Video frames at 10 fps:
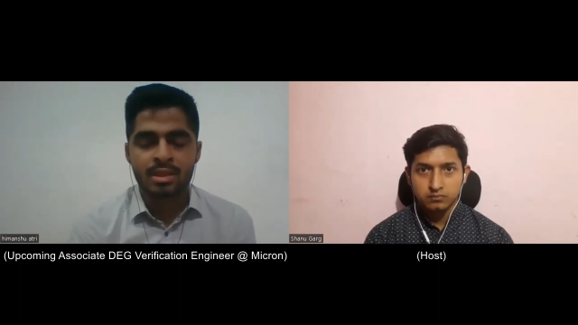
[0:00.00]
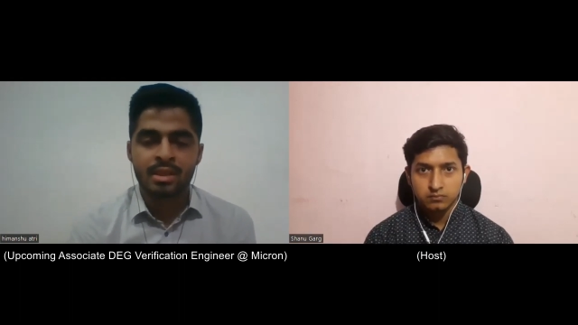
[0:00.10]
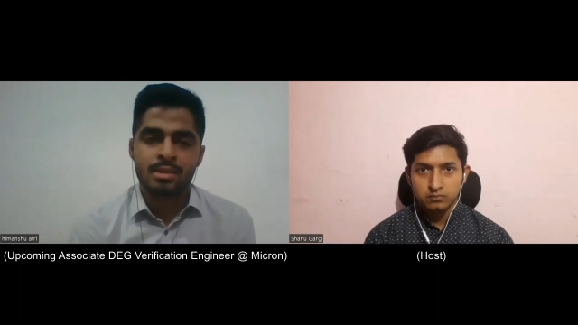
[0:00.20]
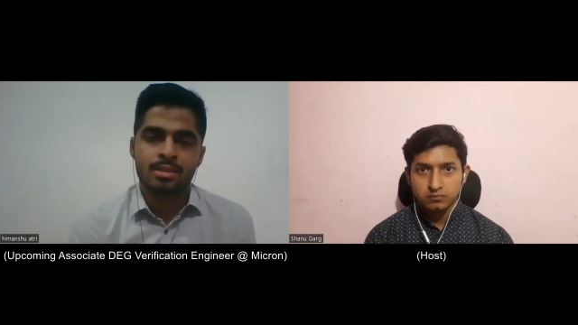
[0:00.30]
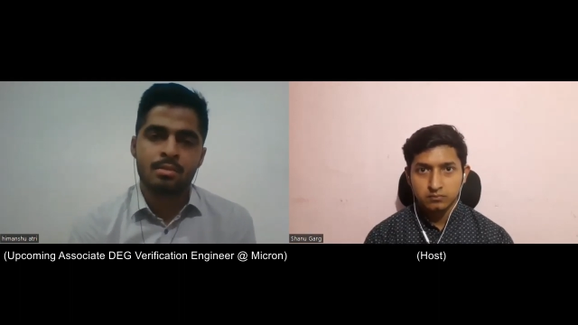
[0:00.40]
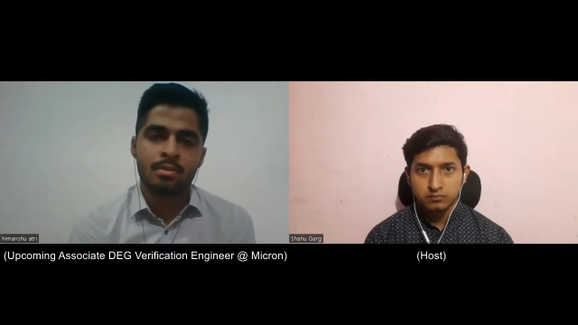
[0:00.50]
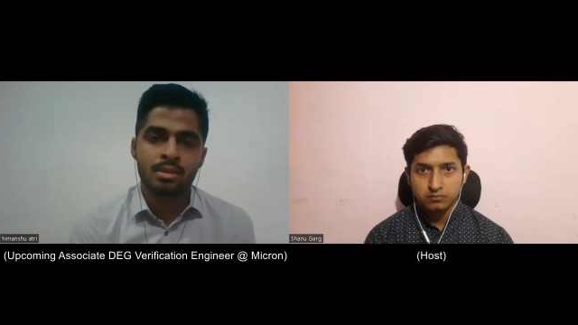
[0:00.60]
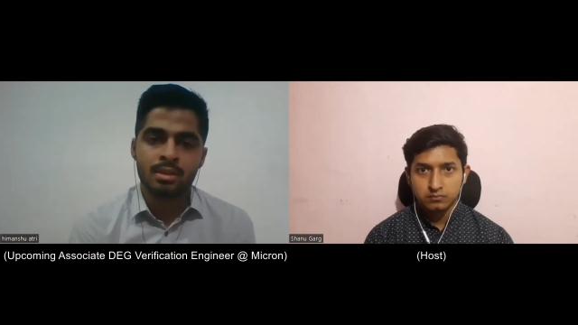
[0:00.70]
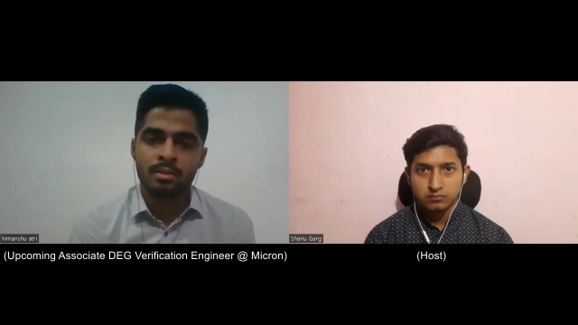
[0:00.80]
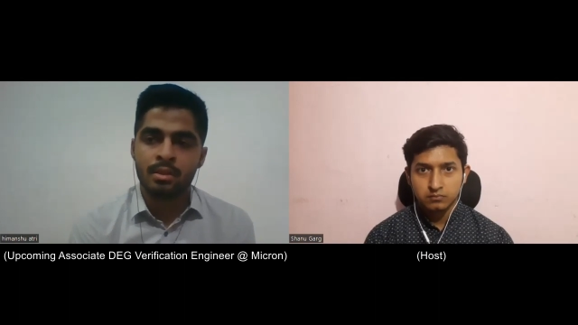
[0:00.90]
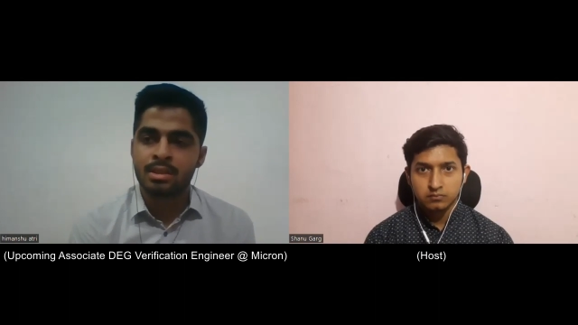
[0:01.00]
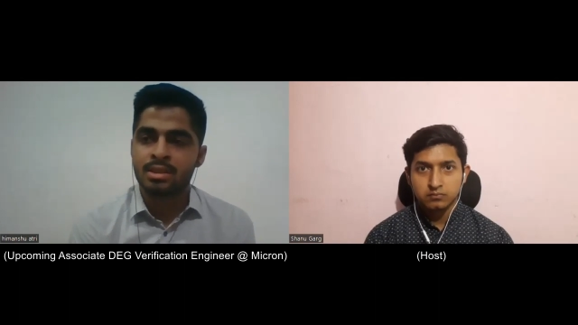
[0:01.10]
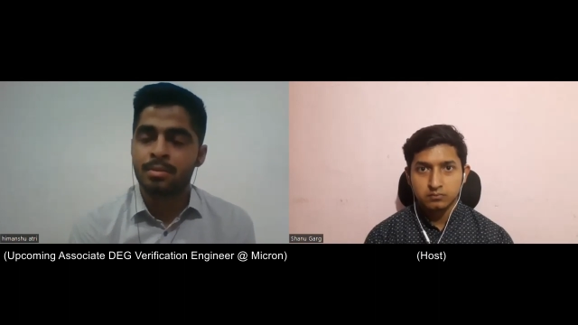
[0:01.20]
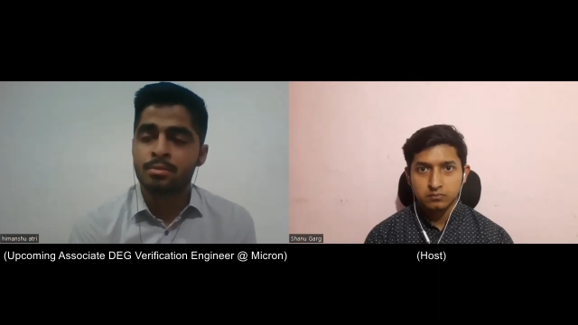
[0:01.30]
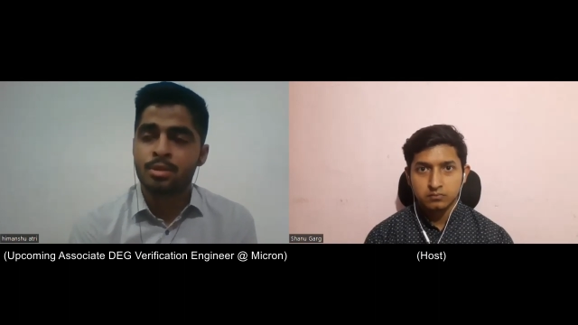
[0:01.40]
Speaker 1: Yes, at
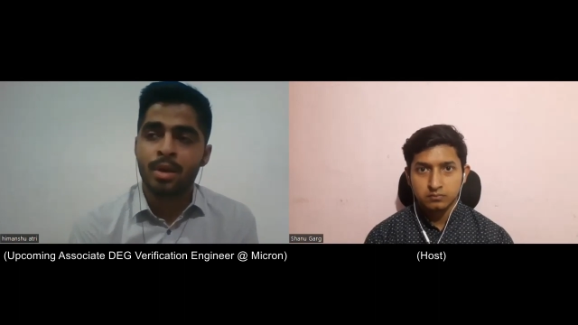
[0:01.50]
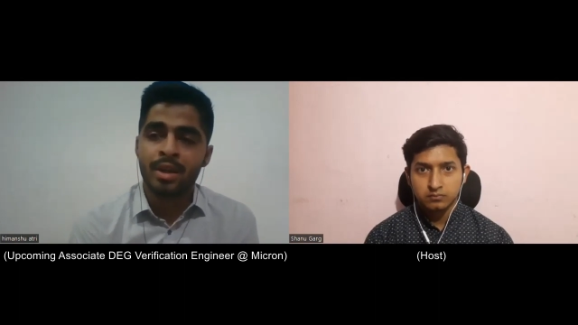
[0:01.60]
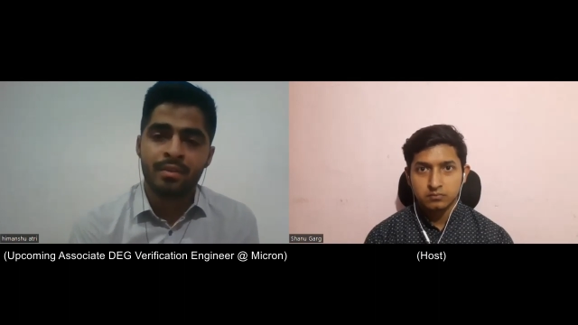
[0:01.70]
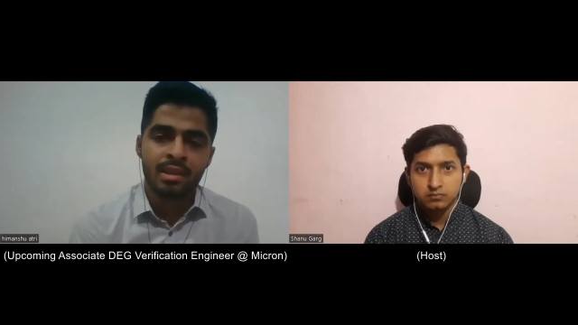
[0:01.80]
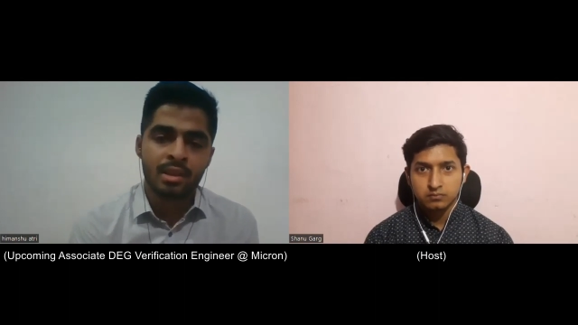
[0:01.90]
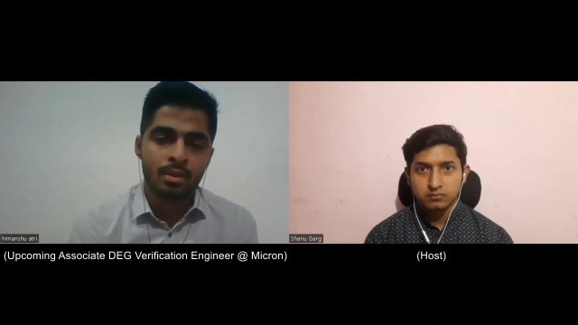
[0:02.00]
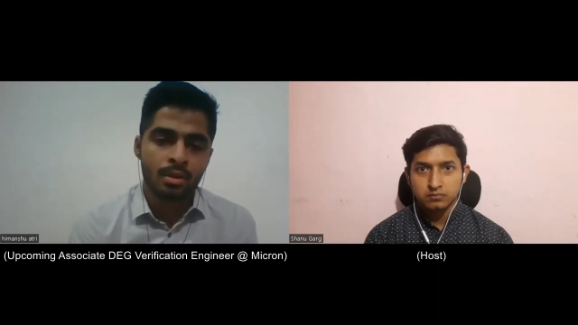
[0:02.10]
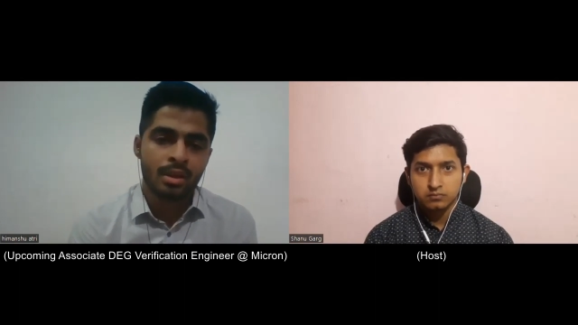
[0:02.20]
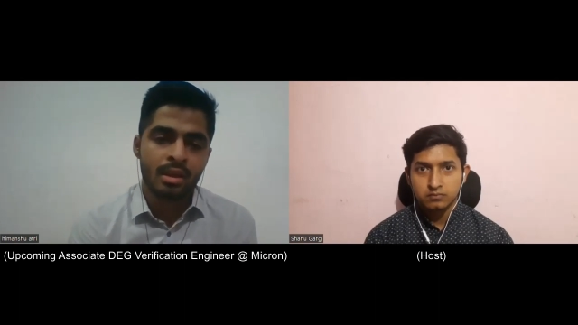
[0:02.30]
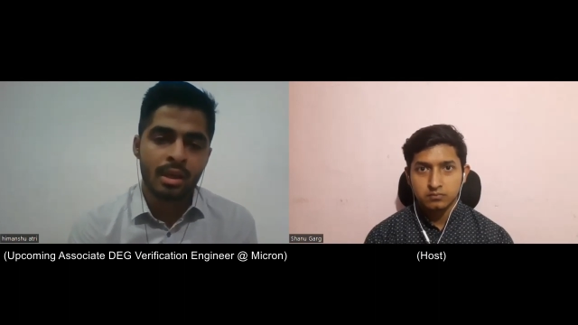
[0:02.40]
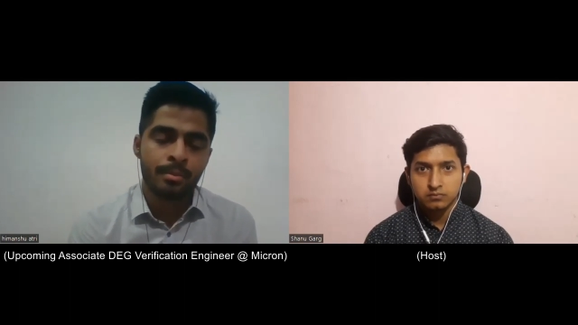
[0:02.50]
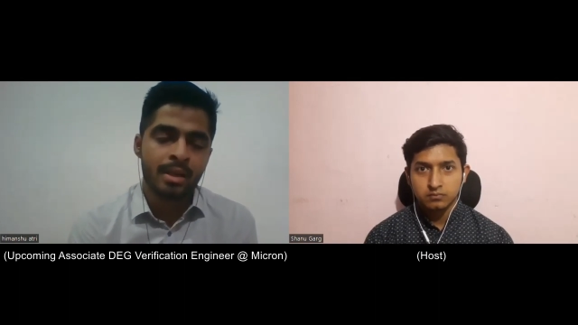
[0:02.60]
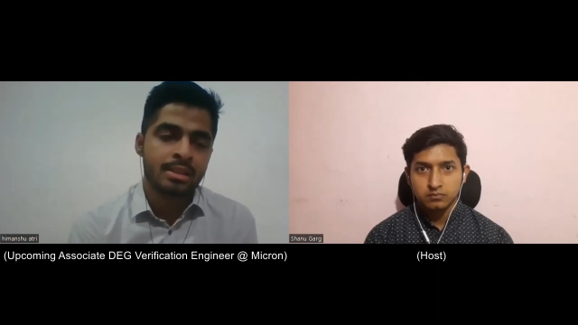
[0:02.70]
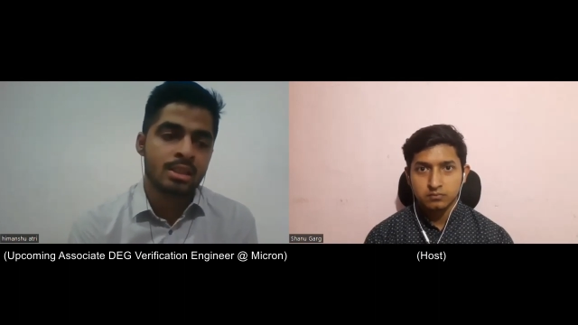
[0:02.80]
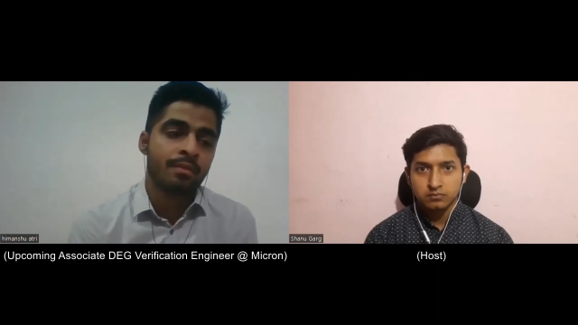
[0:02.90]
sometimes you might feel that, okay, I
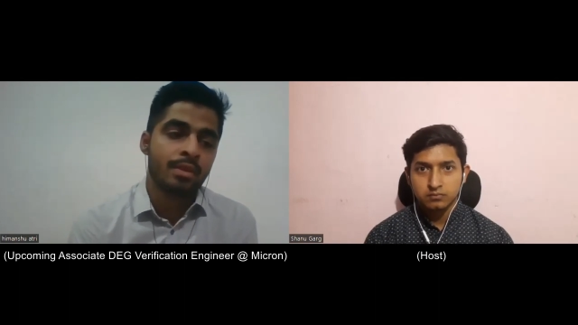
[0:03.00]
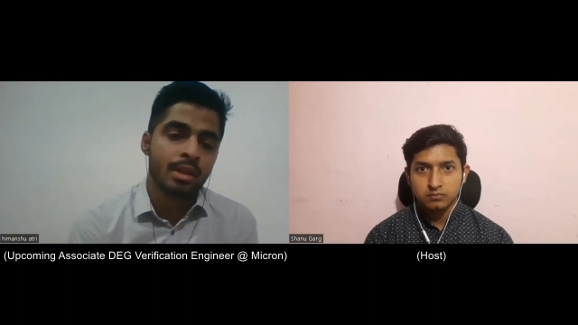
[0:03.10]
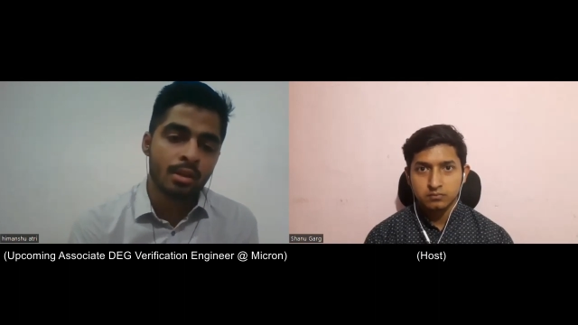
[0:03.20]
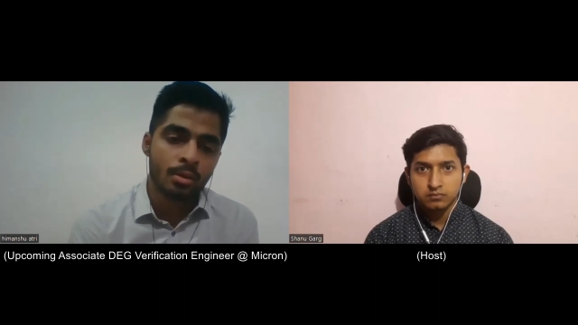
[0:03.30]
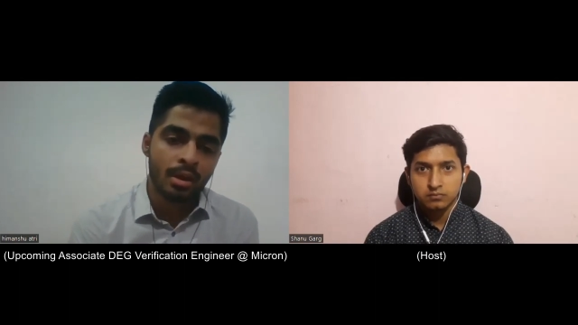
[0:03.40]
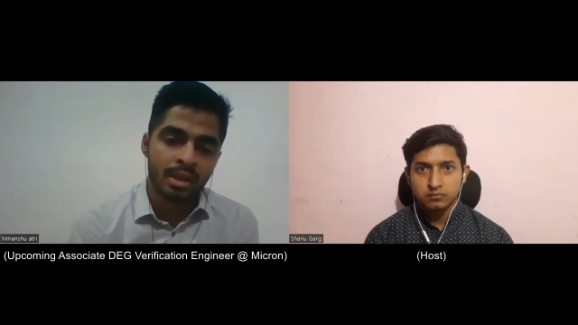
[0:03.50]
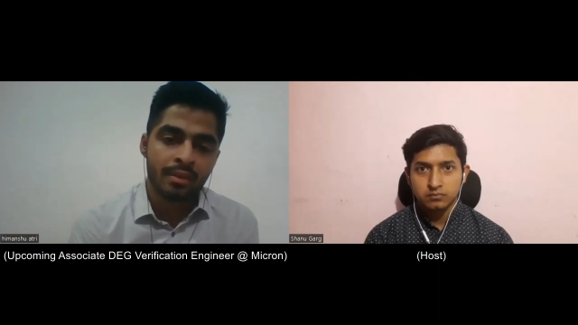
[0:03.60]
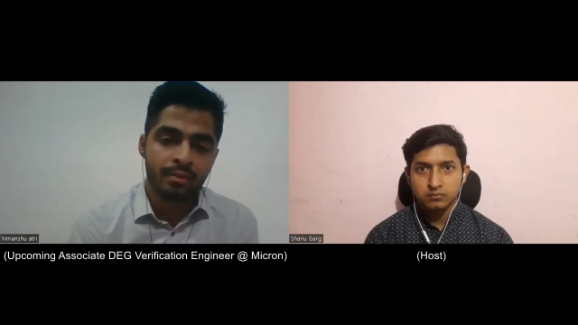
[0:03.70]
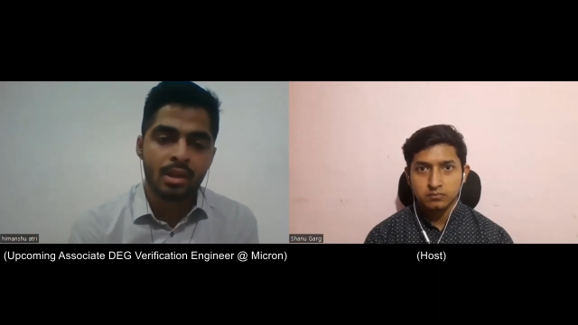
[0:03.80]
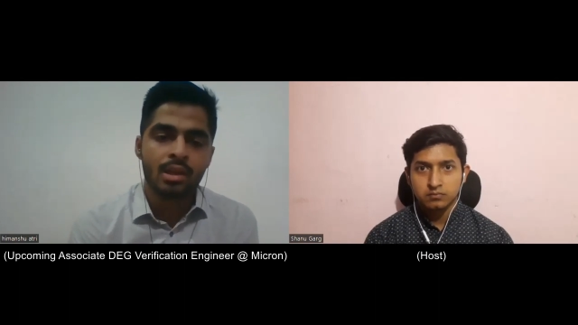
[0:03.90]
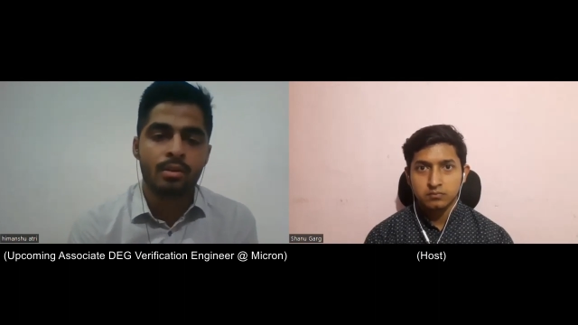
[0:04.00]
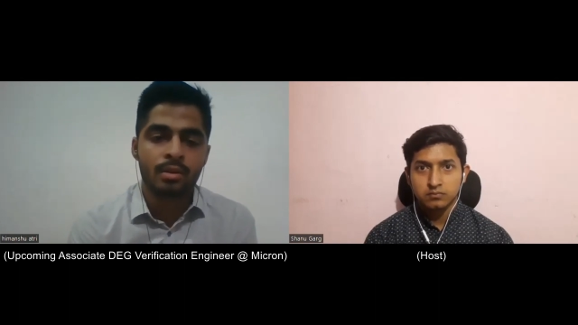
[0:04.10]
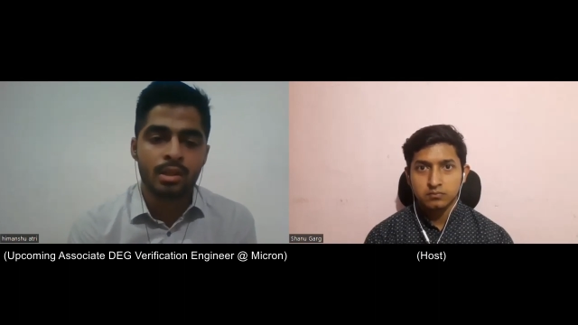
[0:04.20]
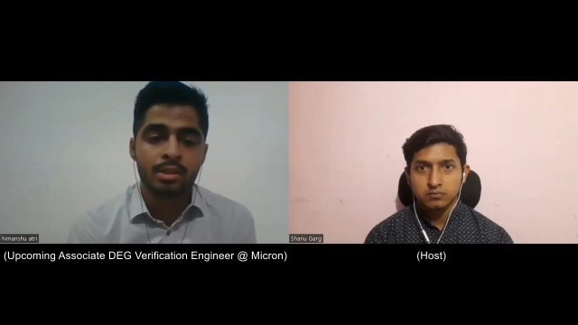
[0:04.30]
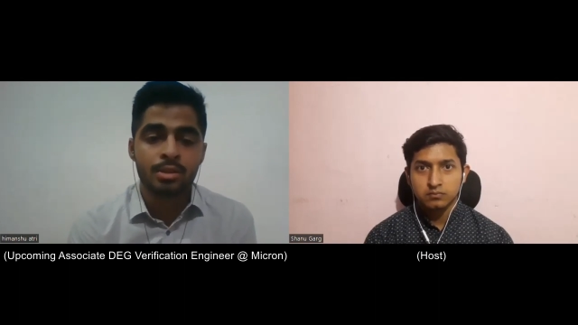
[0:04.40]
might shift into IT field or
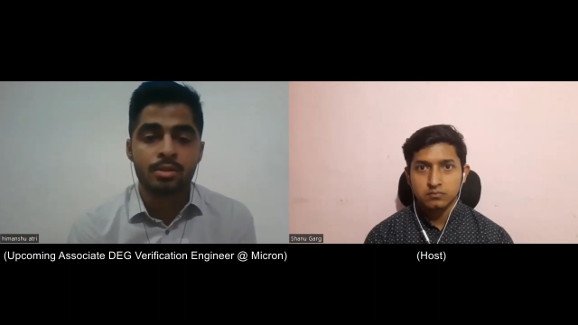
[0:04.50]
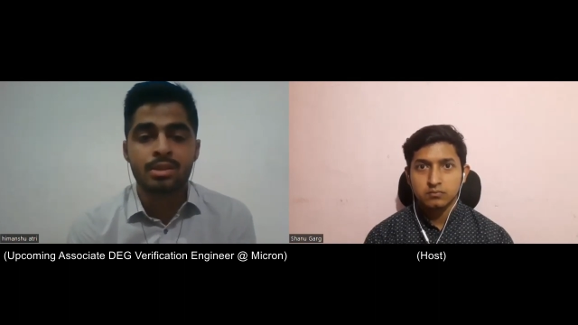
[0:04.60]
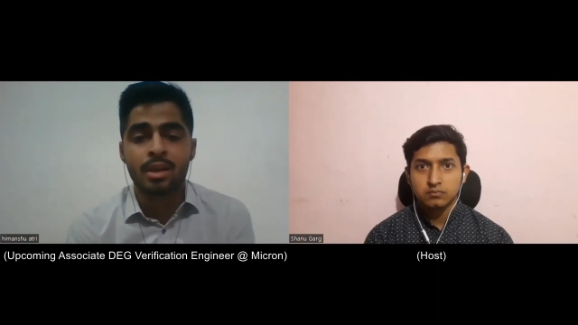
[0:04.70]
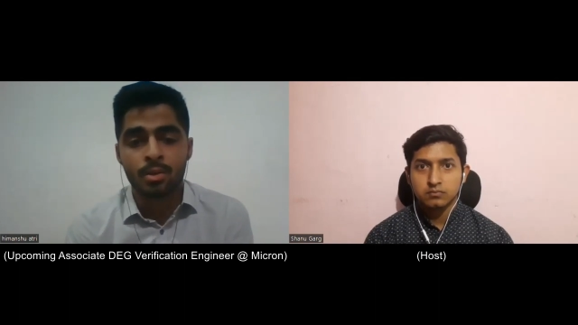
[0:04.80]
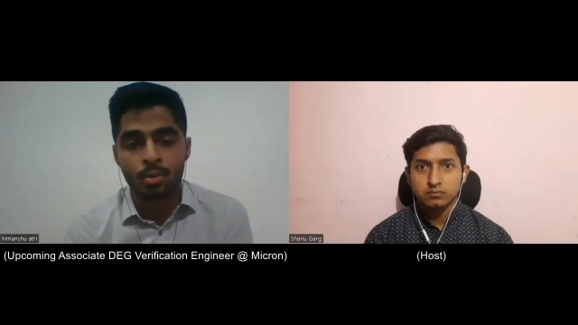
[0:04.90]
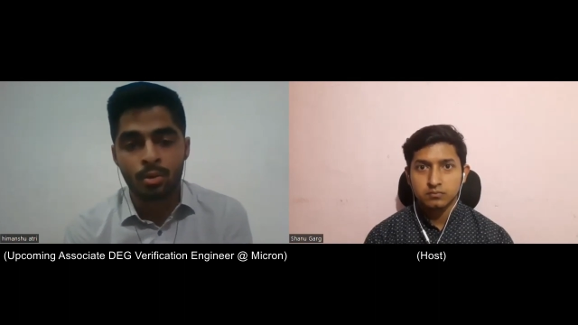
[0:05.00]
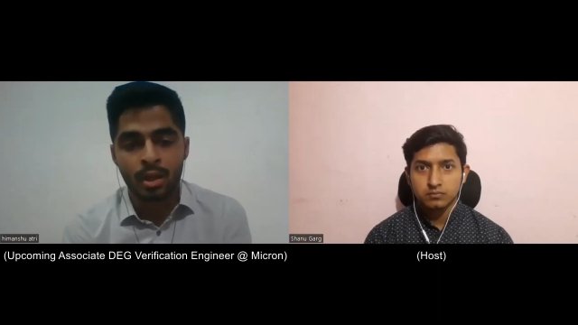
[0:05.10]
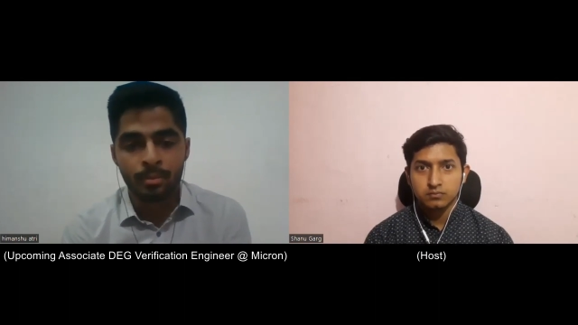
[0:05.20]
I should start coding.